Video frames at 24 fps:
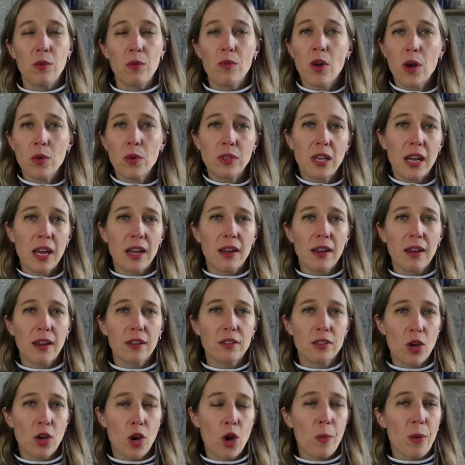roll neck
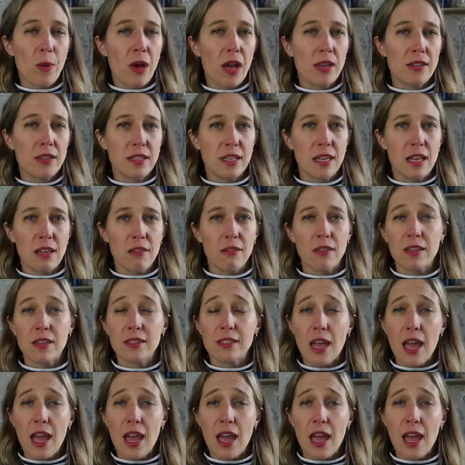top underneath this.